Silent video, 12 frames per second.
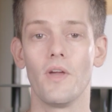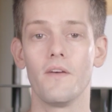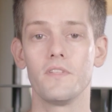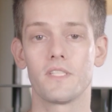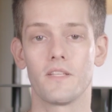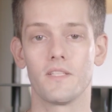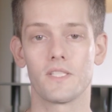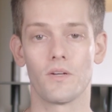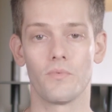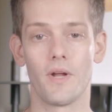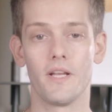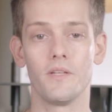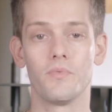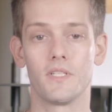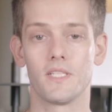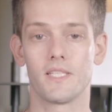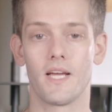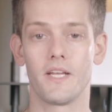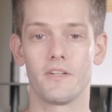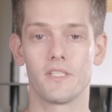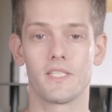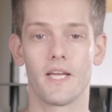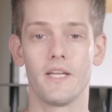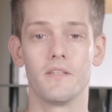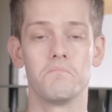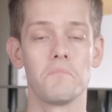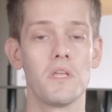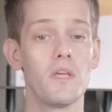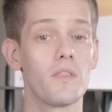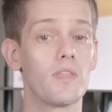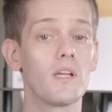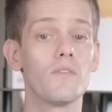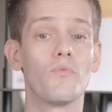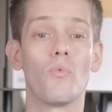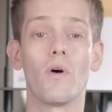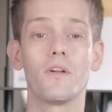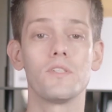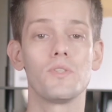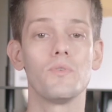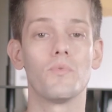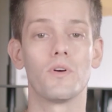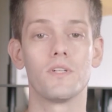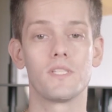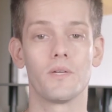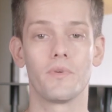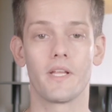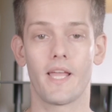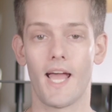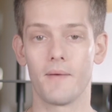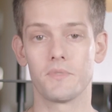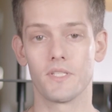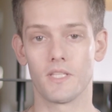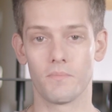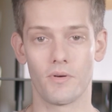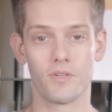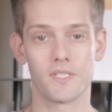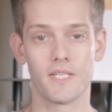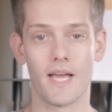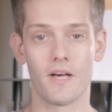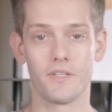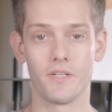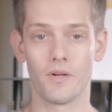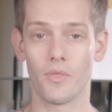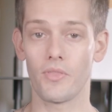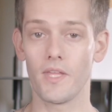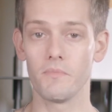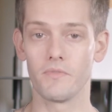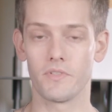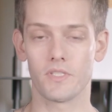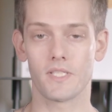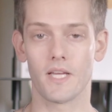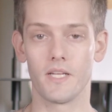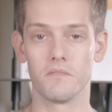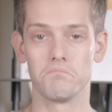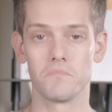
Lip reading: you haven't done this already when designing your site, think of 1 or 2 words that would encapsulate the personality or theme of your site,